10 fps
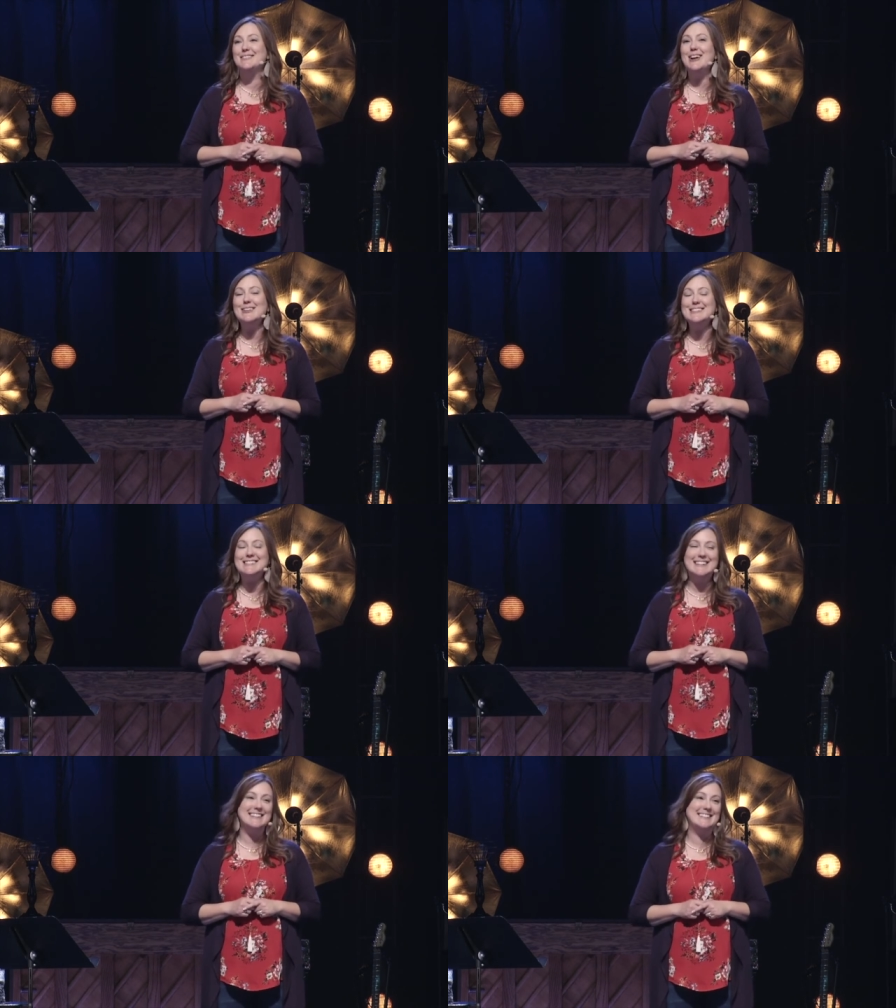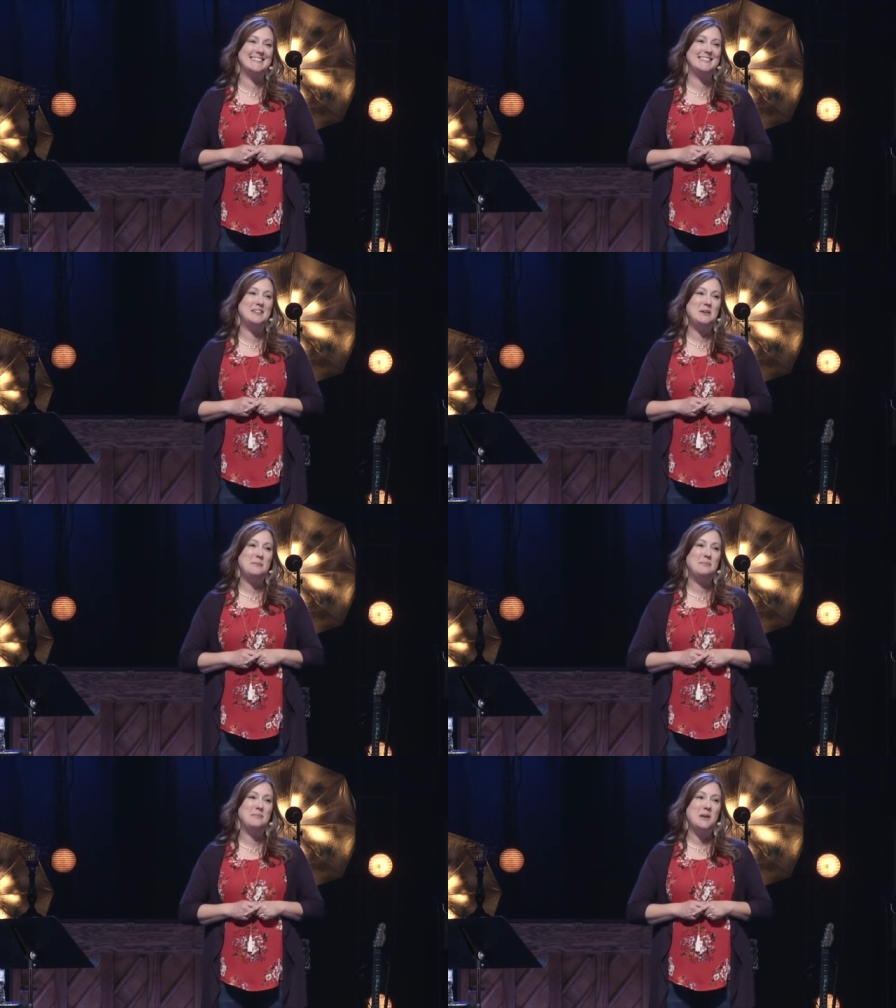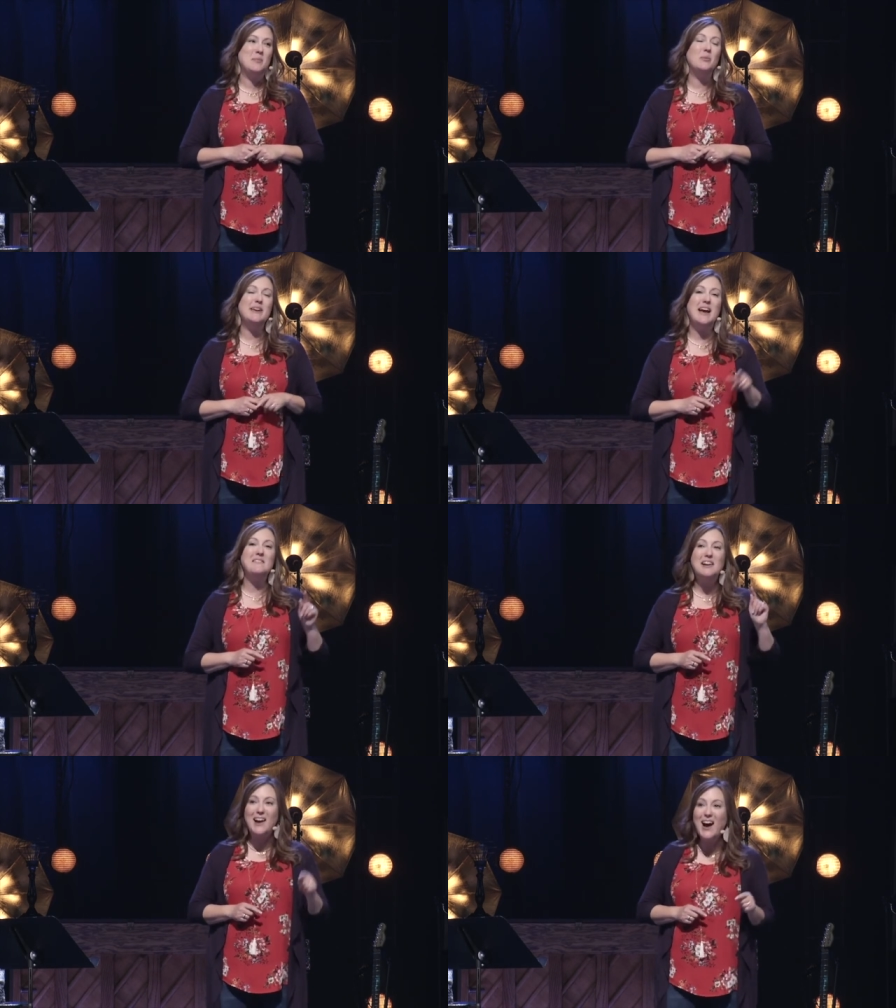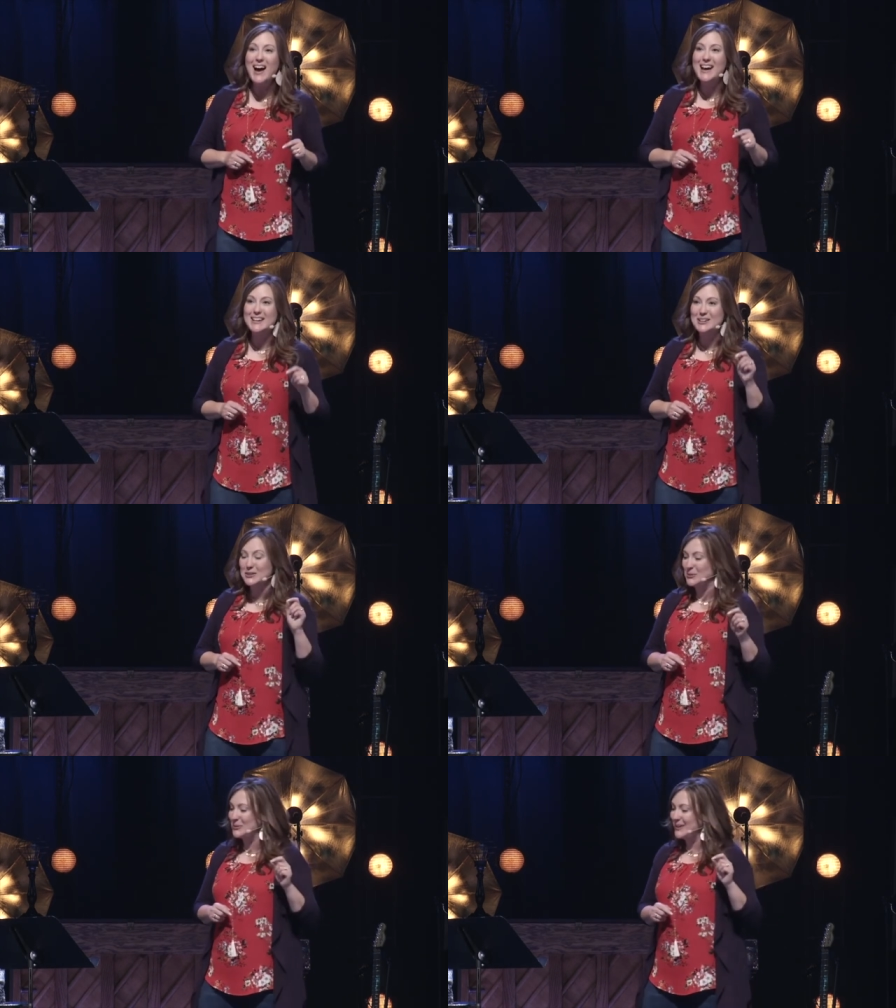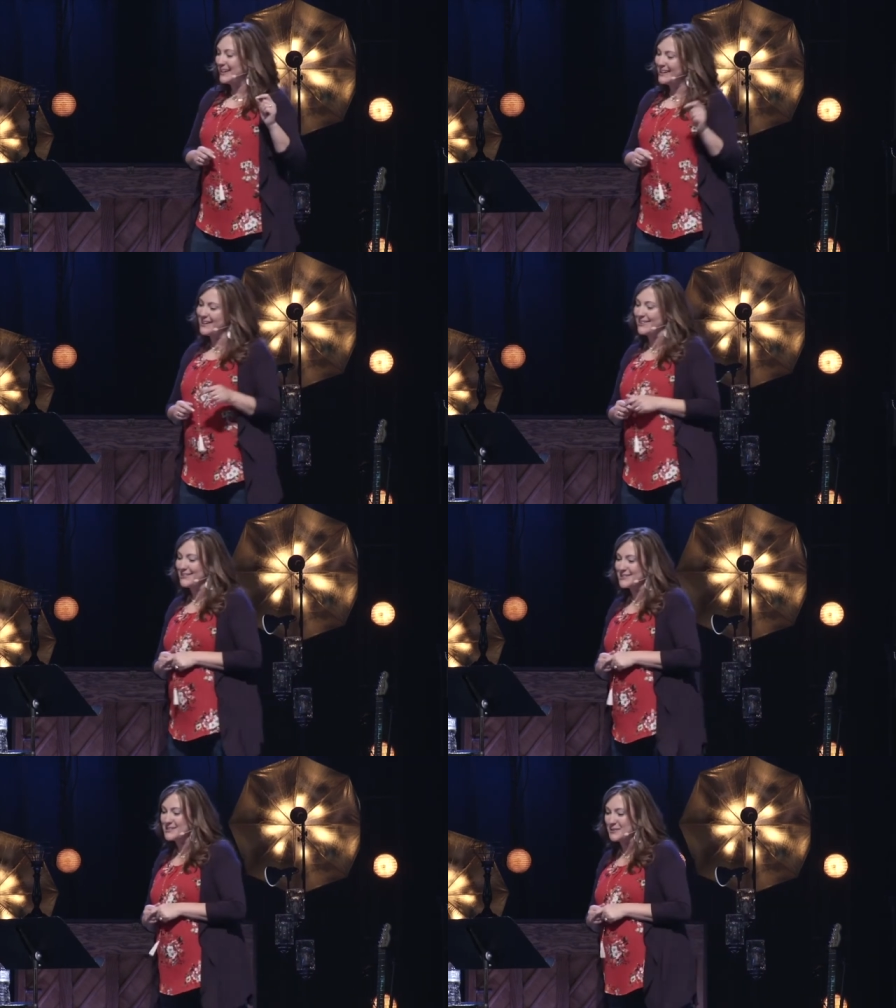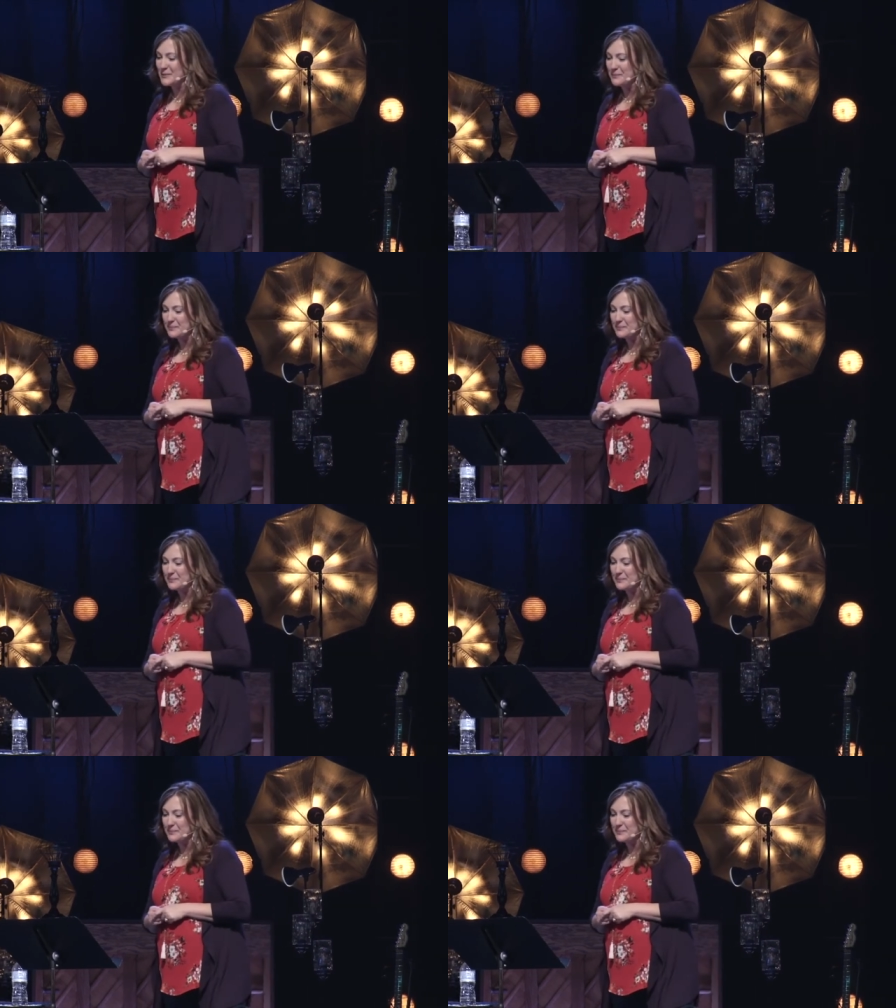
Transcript: We're not listening. But we have a God who hears.